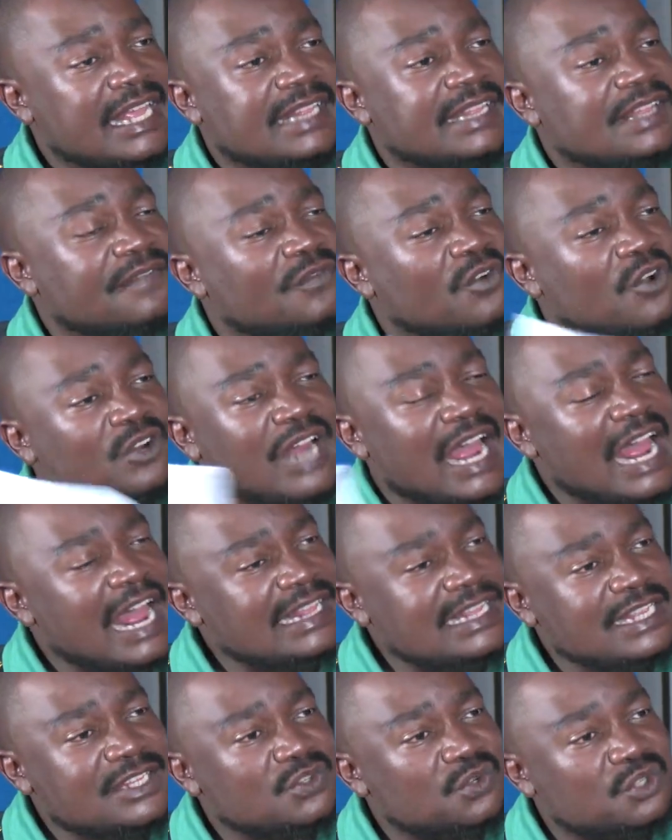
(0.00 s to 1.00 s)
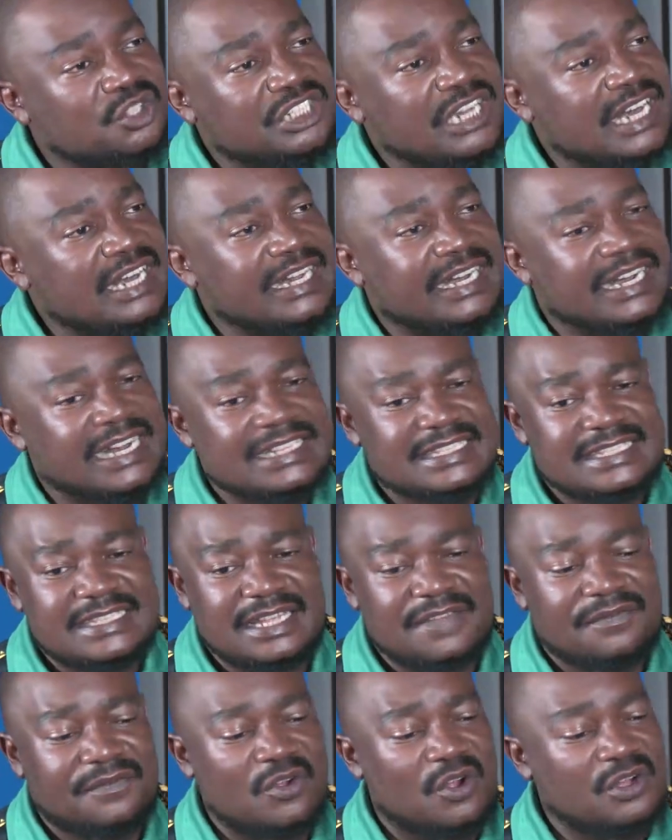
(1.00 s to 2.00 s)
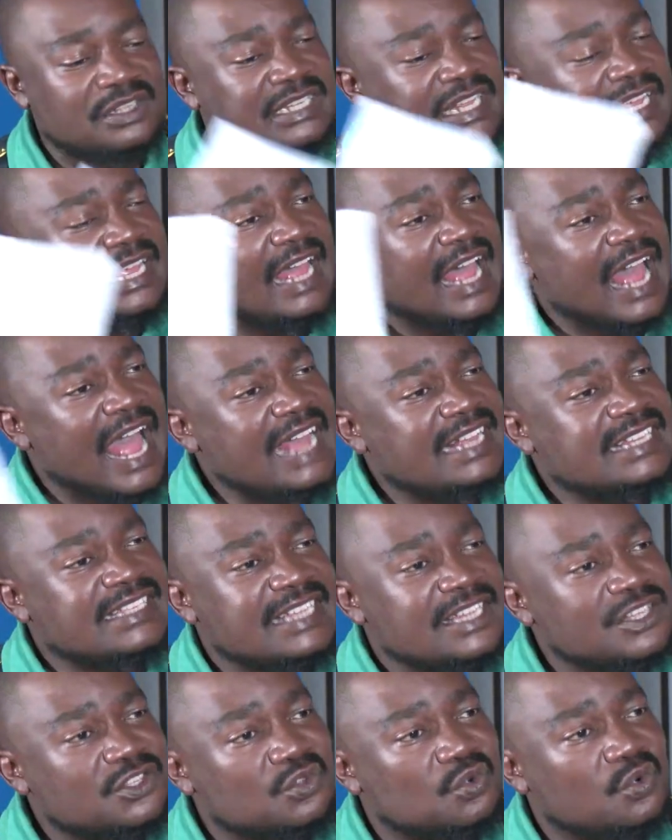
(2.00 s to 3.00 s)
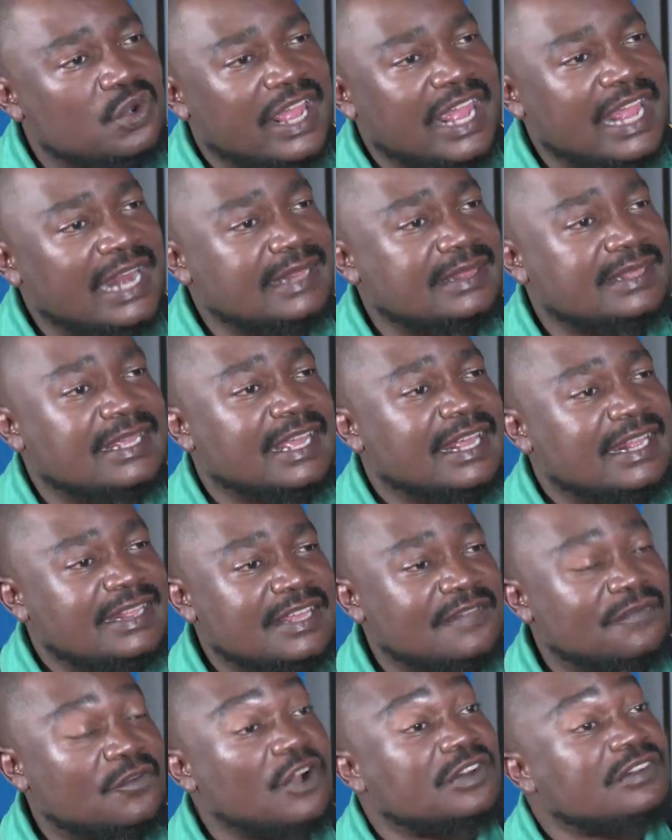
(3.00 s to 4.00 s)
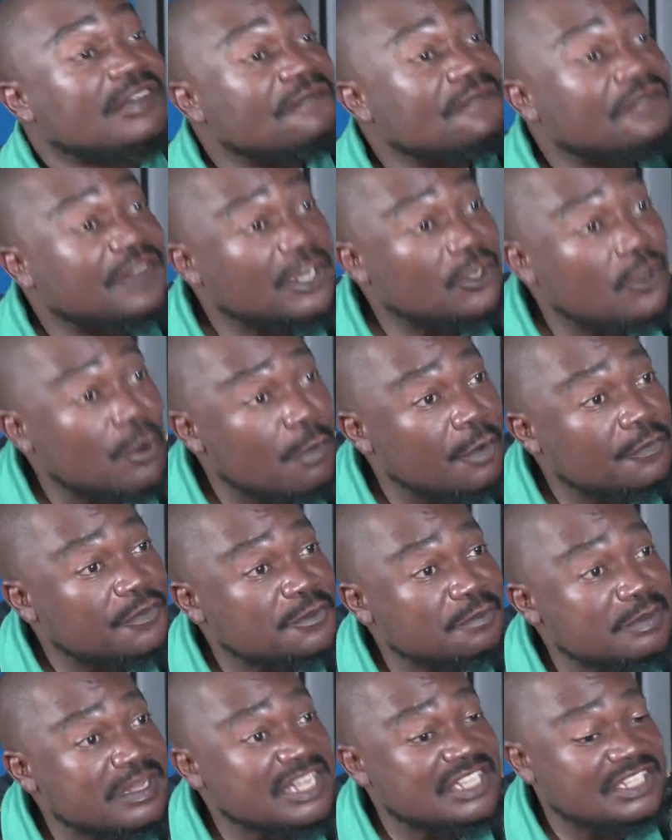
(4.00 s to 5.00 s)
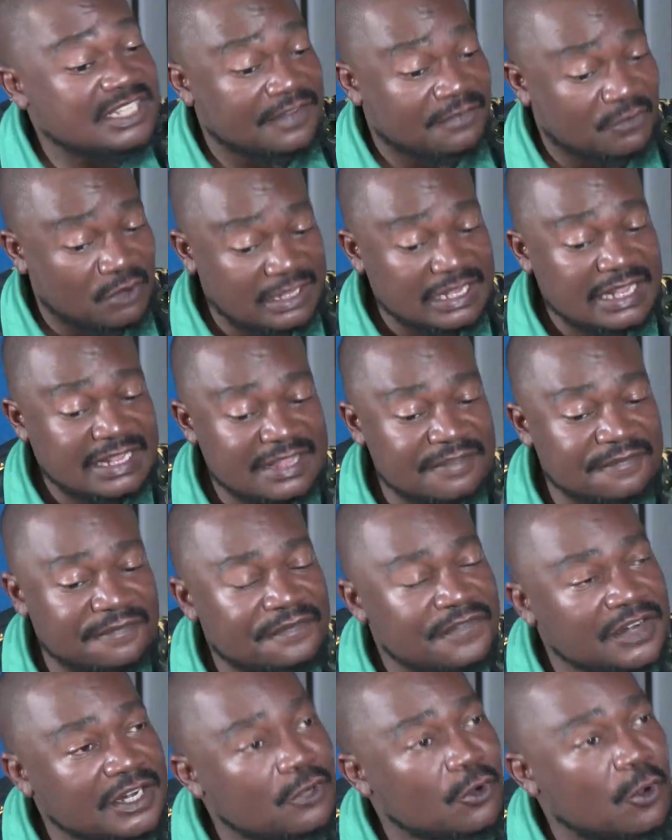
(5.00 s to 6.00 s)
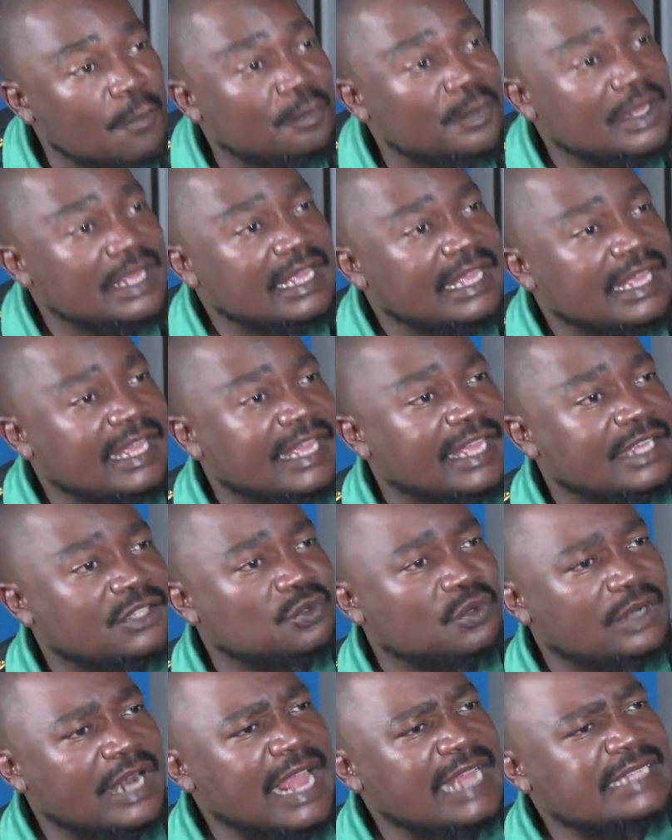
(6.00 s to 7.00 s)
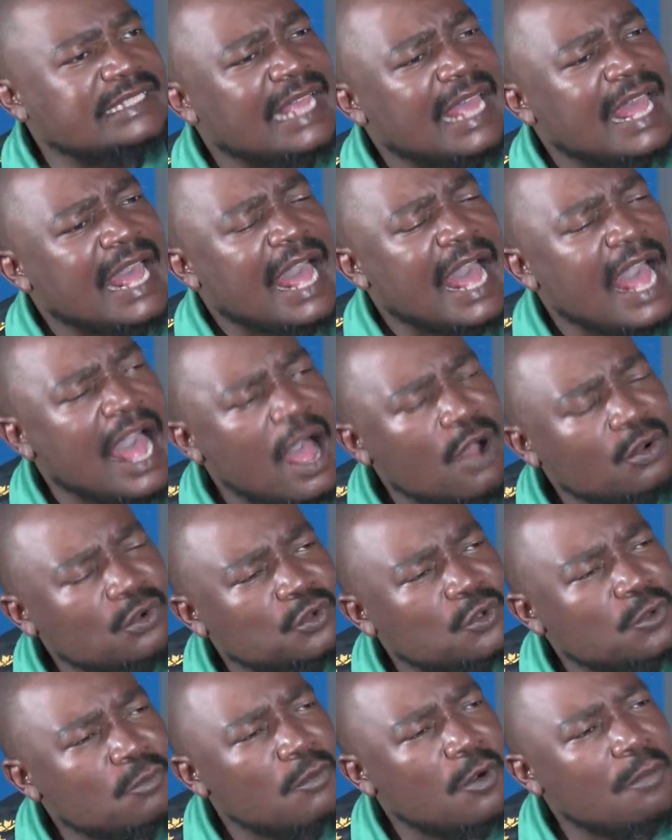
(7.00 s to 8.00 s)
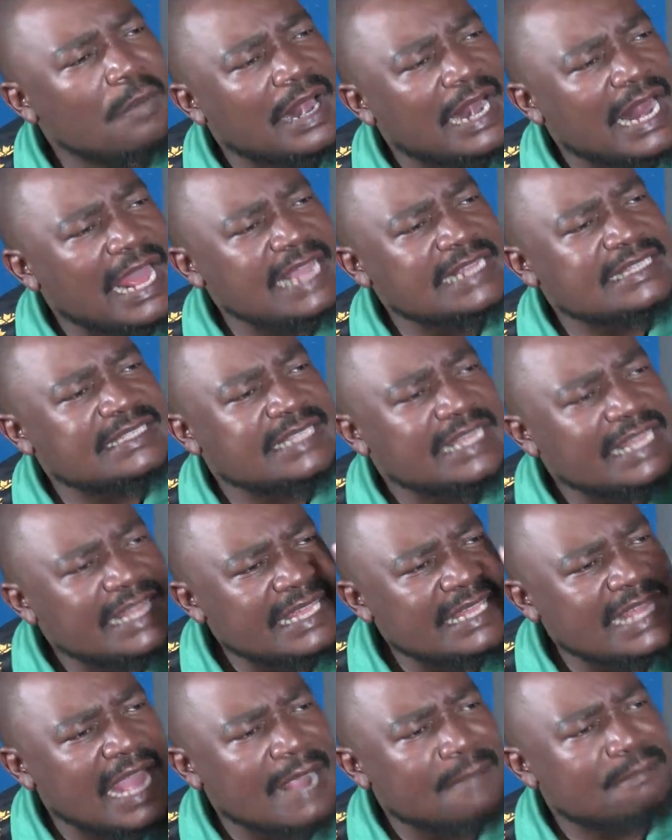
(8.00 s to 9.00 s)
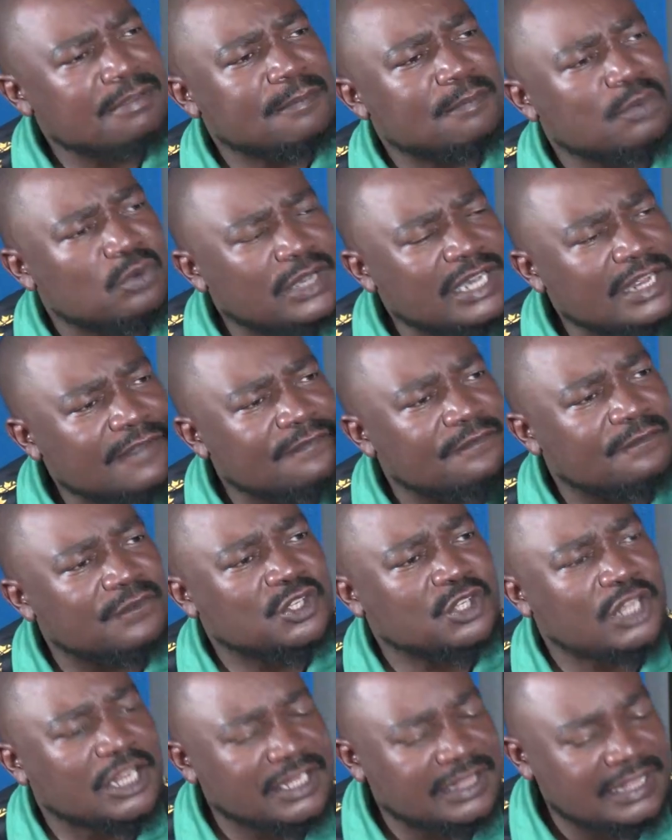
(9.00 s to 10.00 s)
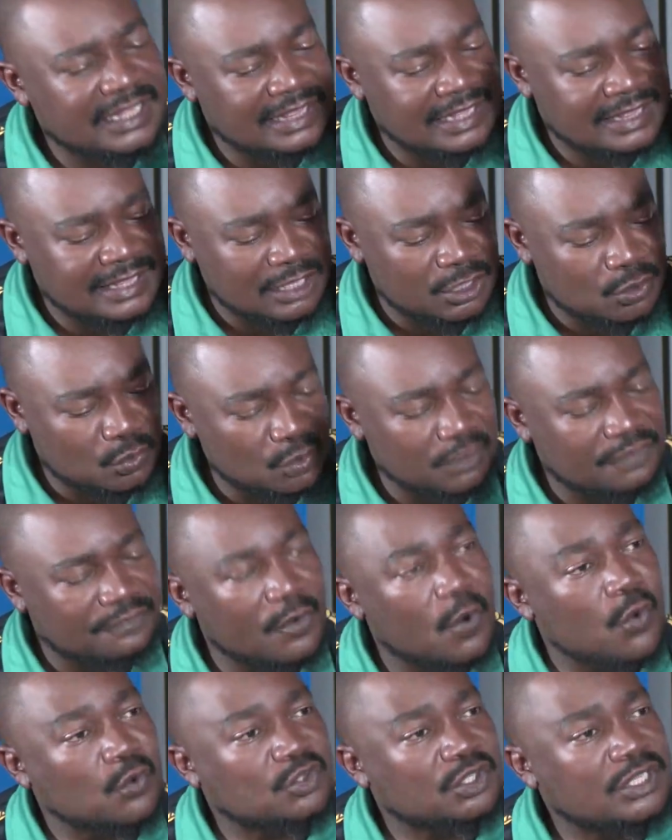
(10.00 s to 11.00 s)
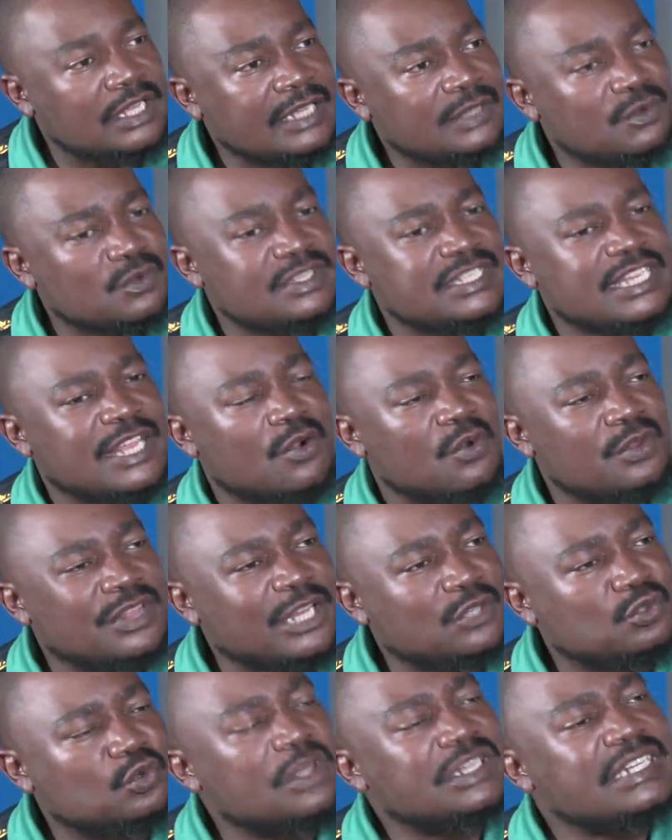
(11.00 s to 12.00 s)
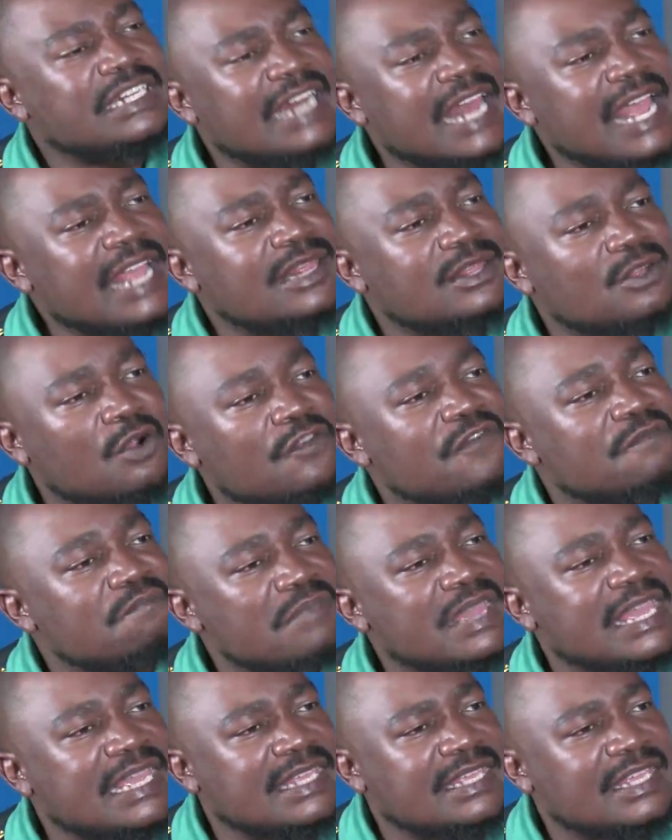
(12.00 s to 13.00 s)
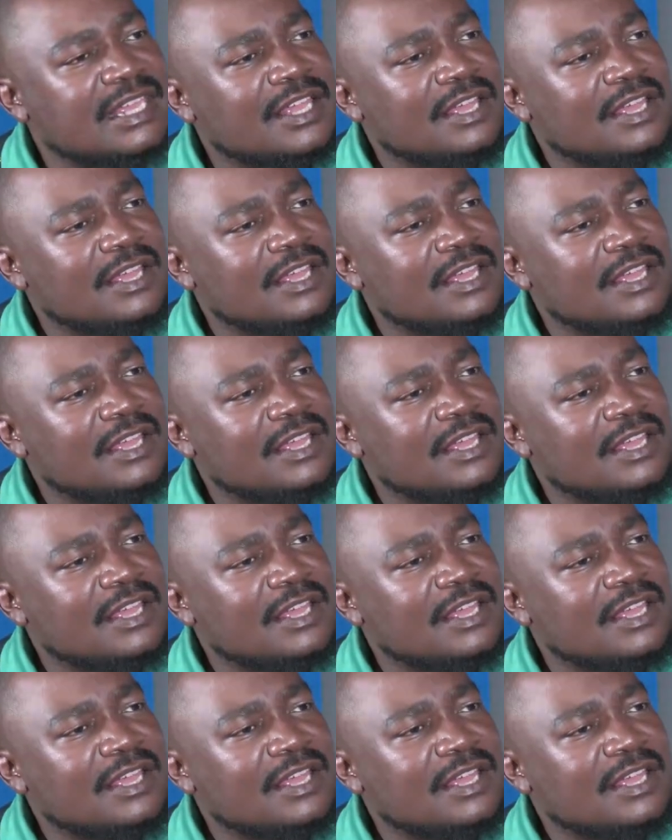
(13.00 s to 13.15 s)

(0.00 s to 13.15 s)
They've got other social grants. They've got access to health. They've got freedom of speech. They've got the freedom to write. How do you mobilize young people, the youth vote, to say on the 29th of May,